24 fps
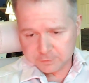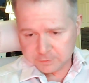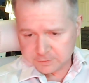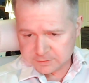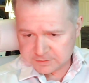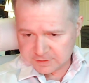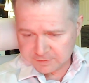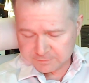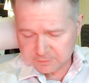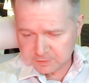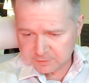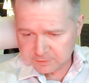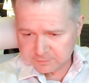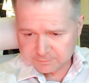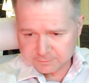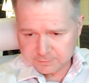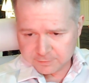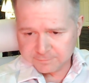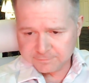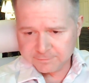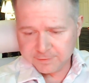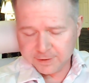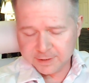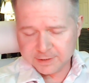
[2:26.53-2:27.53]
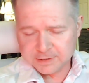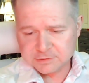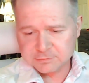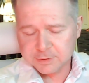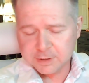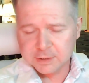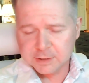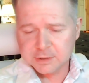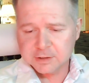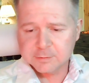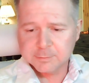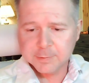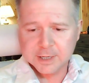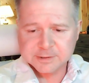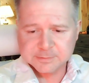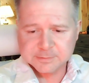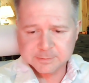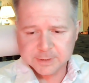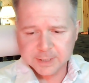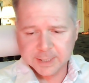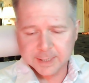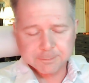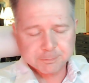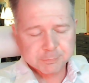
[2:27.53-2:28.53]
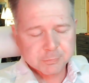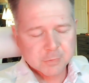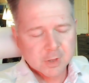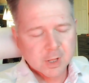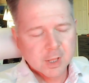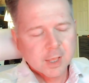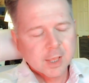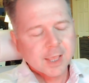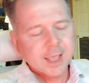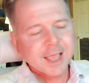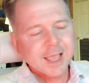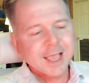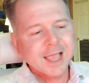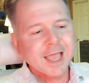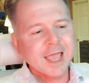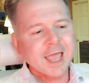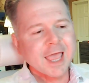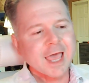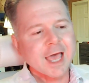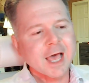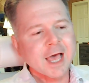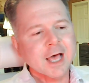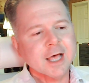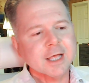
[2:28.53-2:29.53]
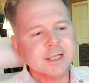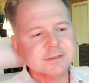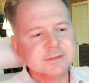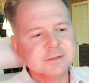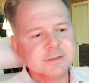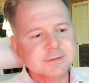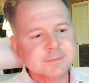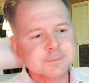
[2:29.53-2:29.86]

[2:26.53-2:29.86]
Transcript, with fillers: He's giving you the, the finest rating you can possibly get. And